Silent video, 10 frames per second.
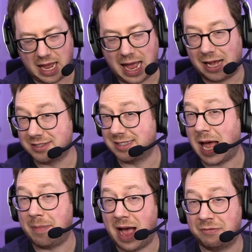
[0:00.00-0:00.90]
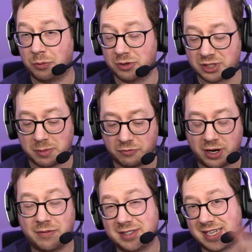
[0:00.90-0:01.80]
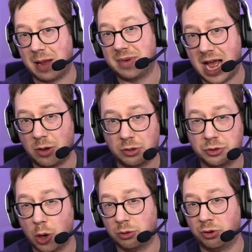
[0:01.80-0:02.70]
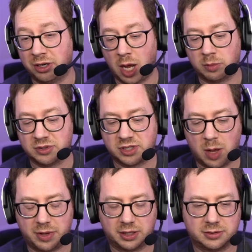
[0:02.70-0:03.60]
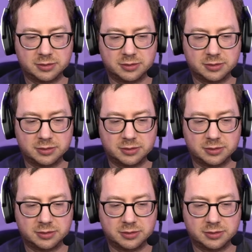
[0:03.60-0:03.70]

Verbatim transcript: I'll snap afterwards. I'm afraid if I snap now, he'll know a Green Goblin's coming.